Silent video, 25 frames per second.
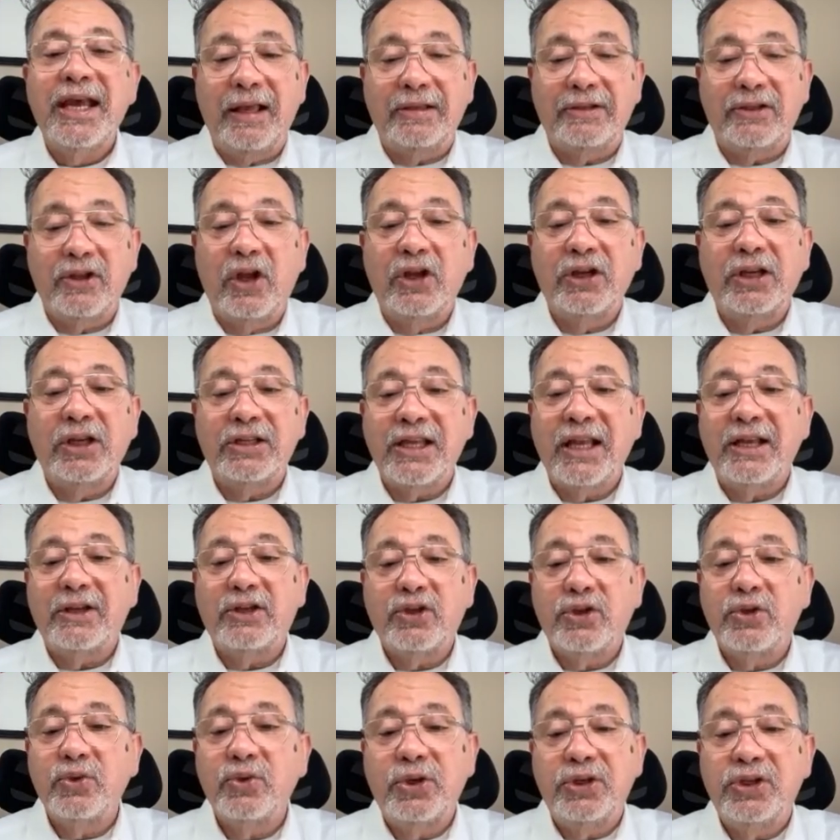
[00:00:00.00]
As long as
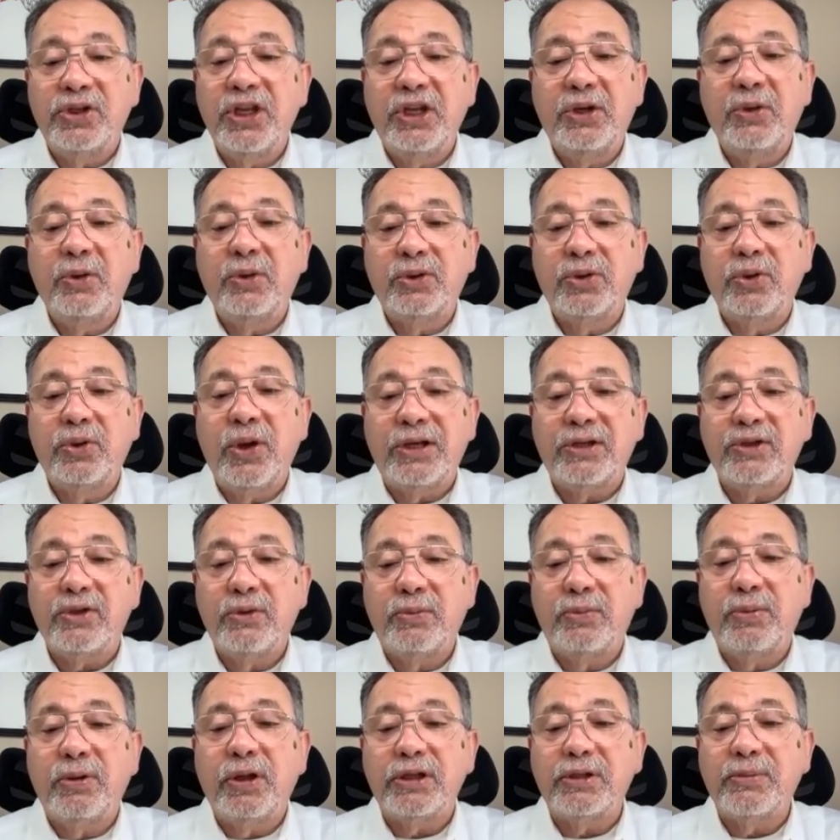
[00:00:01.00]
x2 is equal to
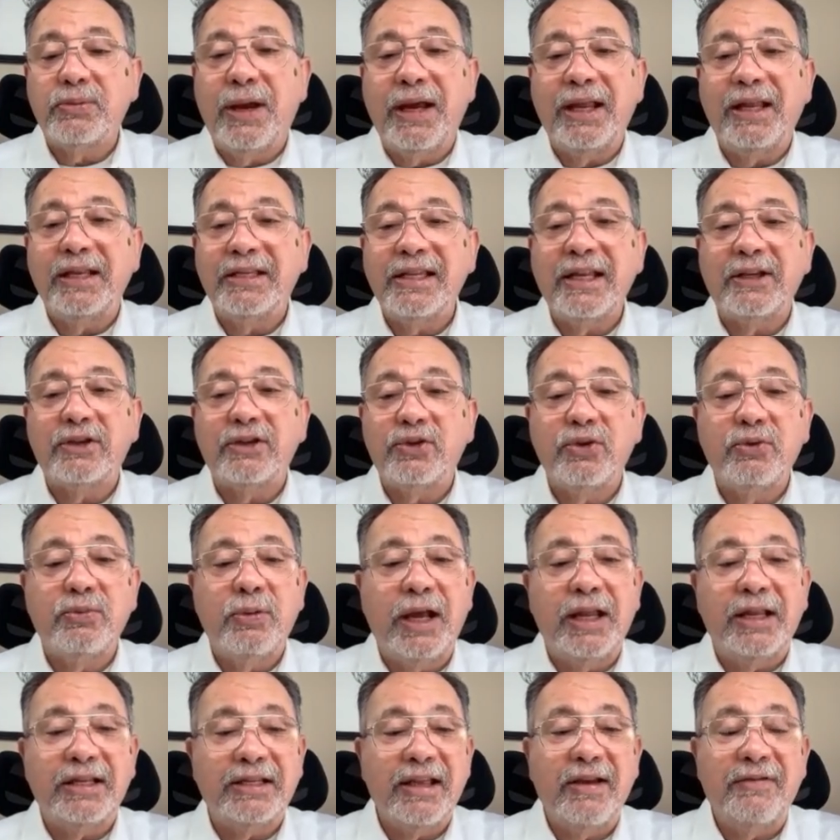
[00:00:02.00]
x2 plus minus x2
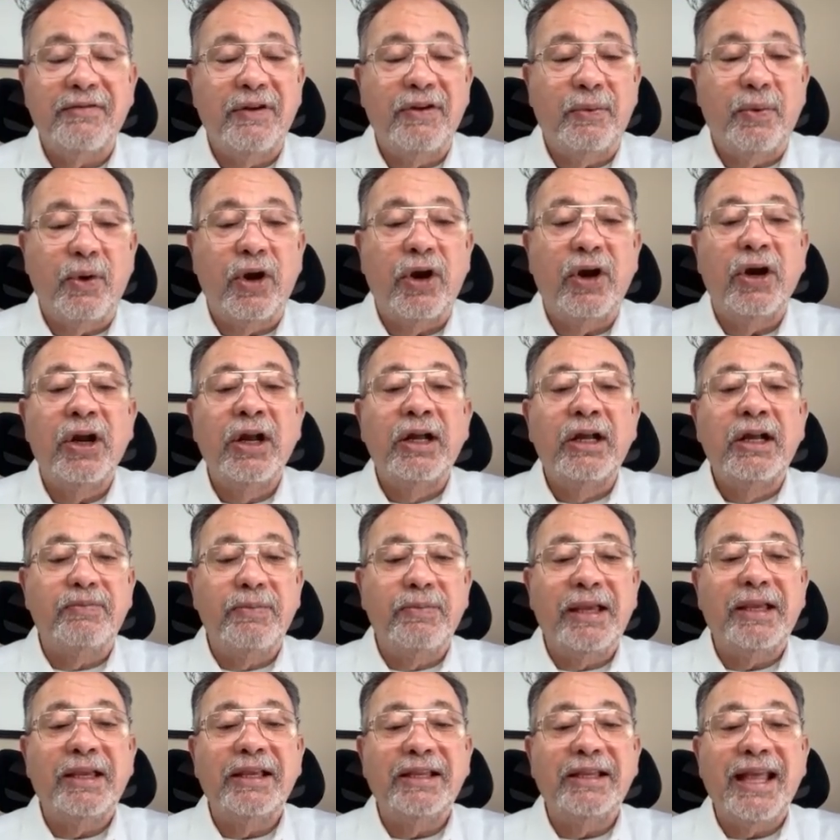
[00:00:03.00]
minus everywhere,
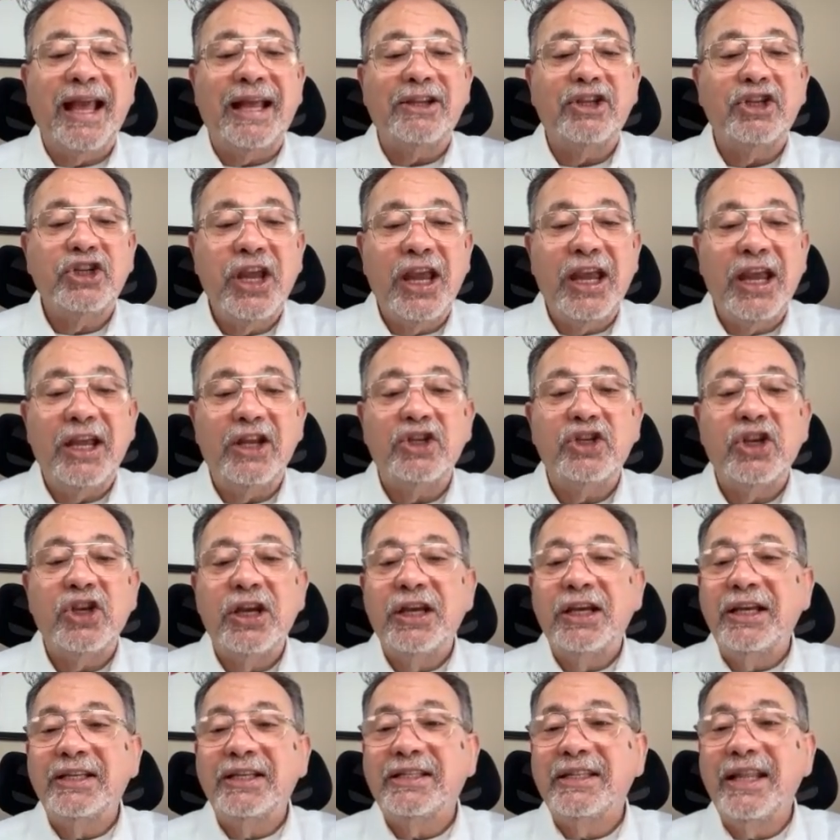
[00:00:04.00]
making that change
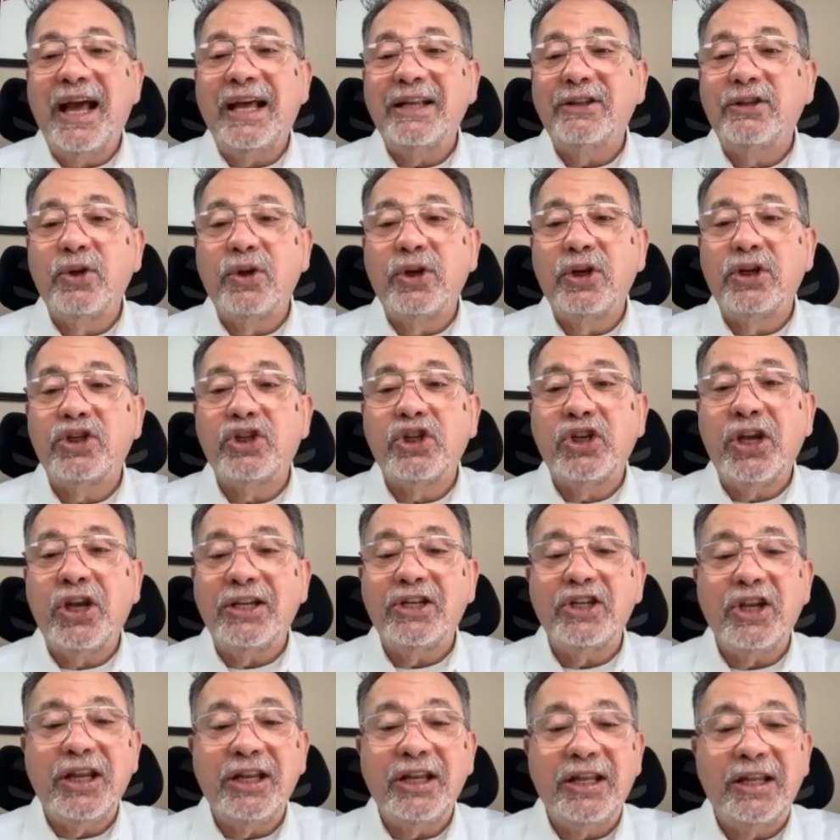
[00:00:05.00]
is not going to
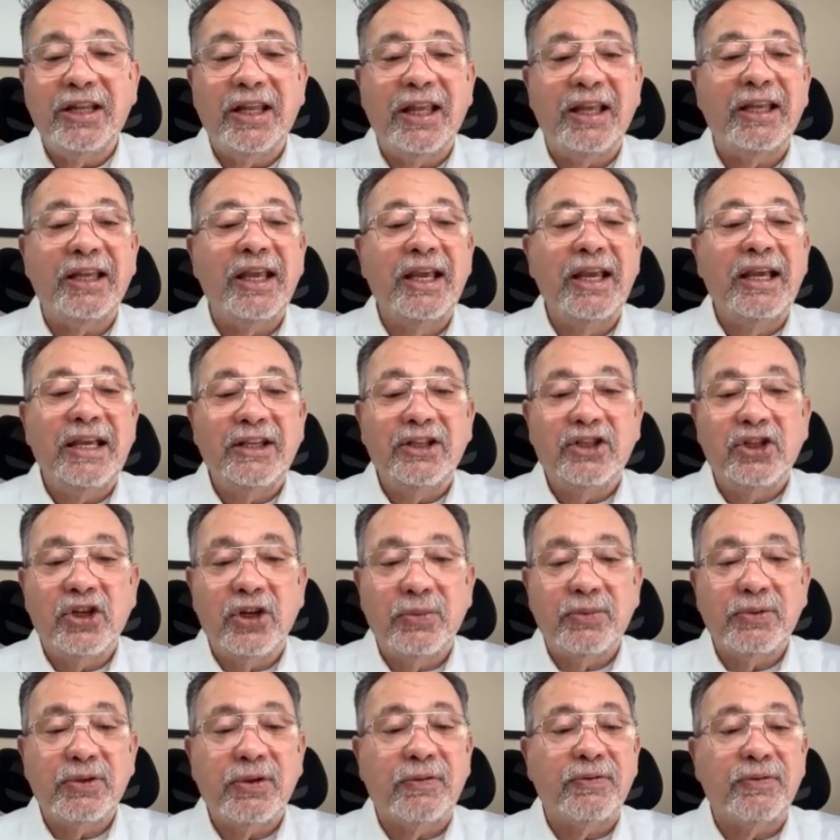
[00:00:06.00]
change anything in
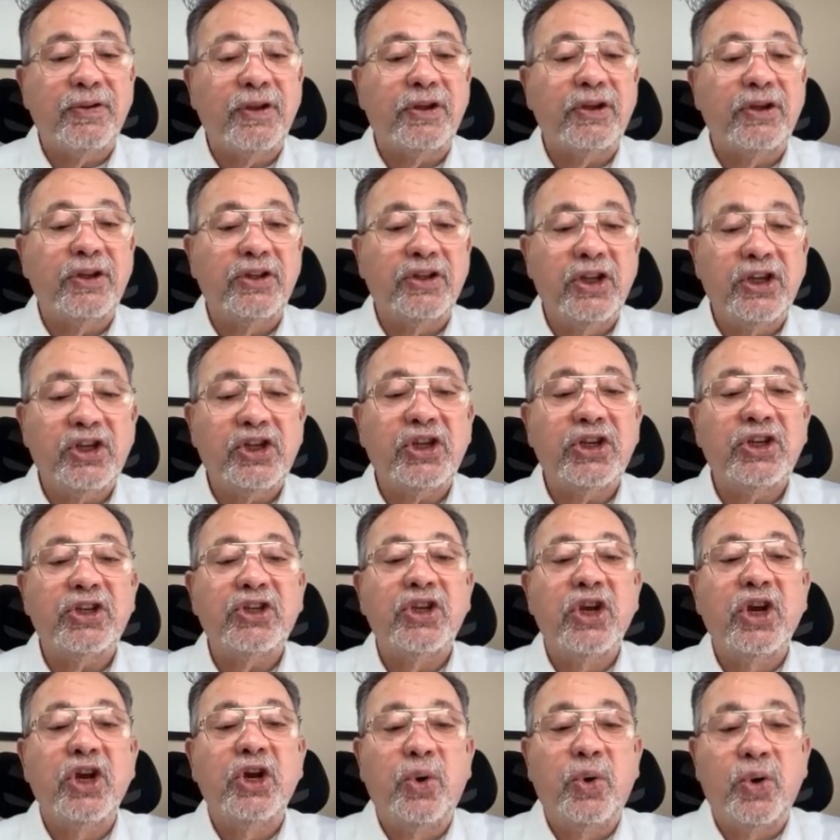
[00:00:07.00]
terms of the
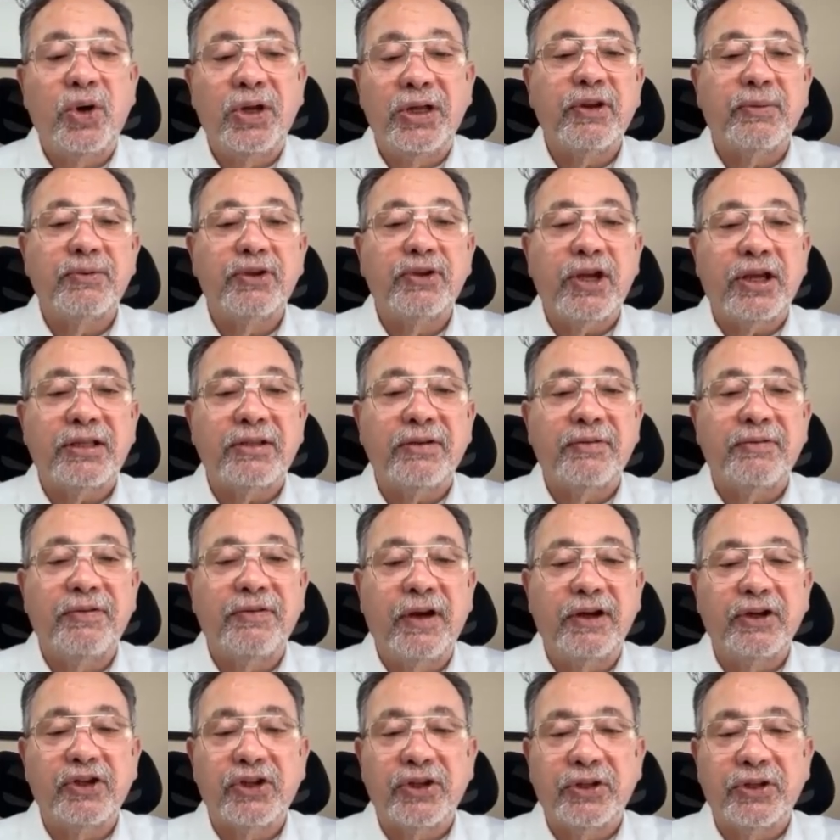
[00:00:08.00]
conditions or the objective
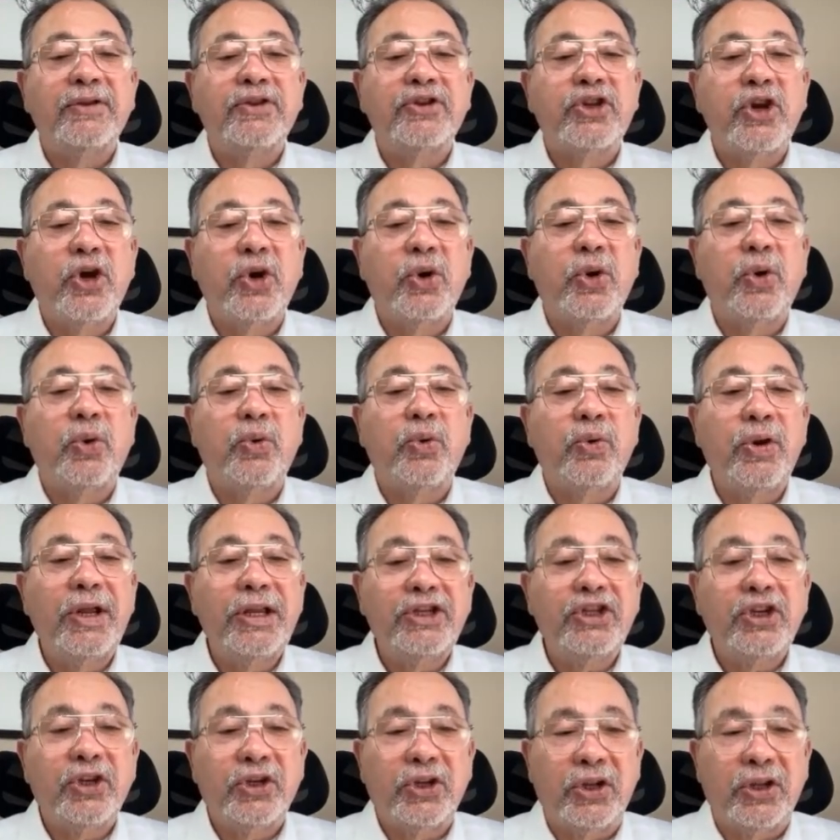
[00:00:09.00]
function. So
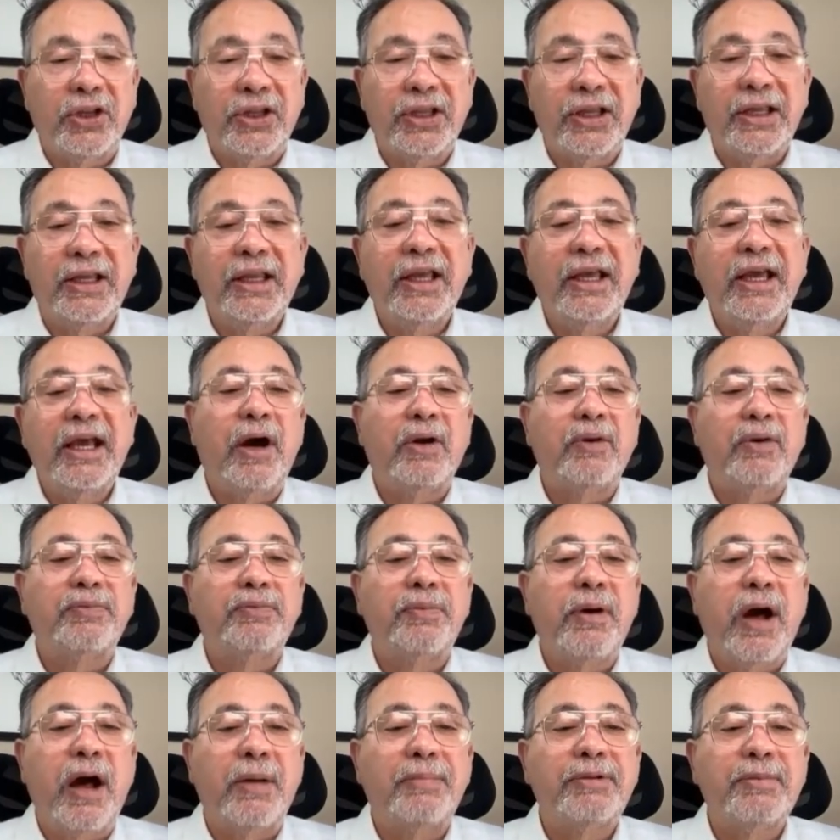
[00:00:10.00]
originally, our
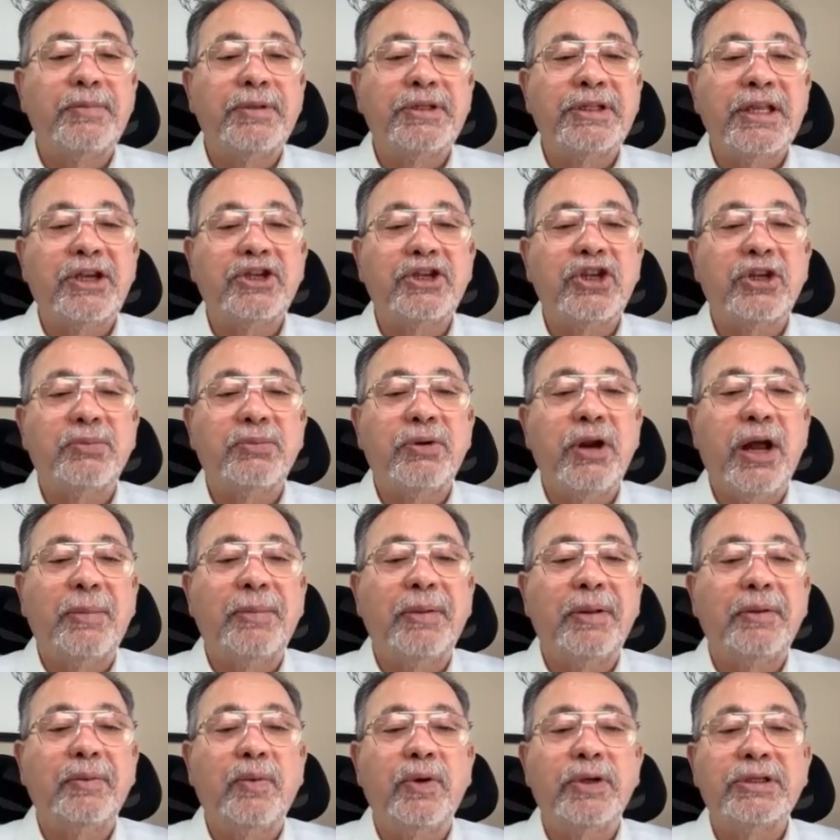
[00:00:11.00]
optimization
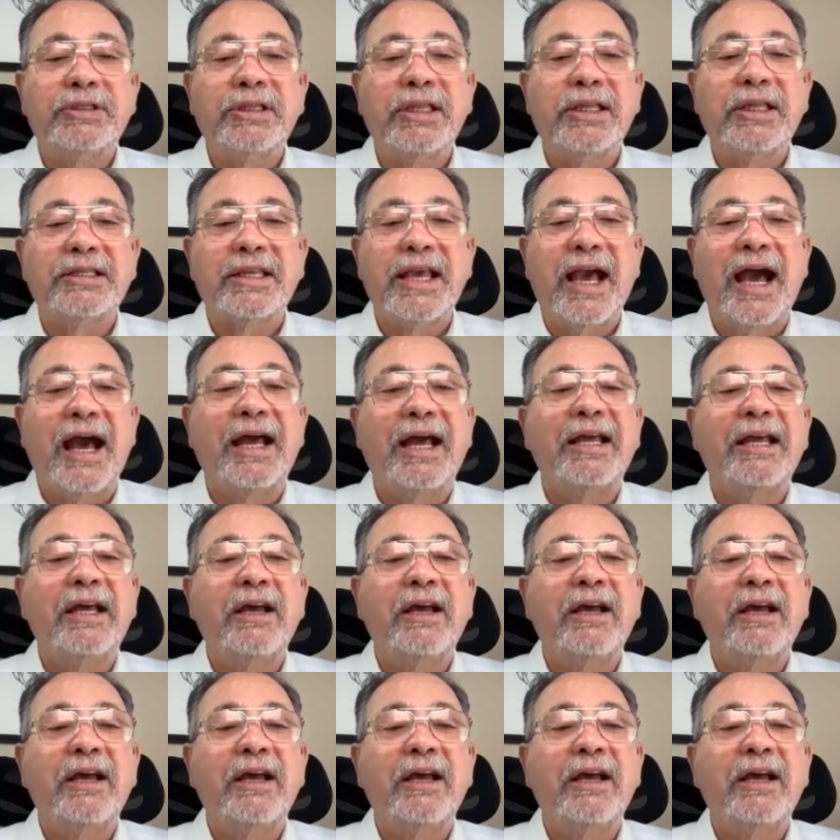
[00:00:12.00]
problem was this guy.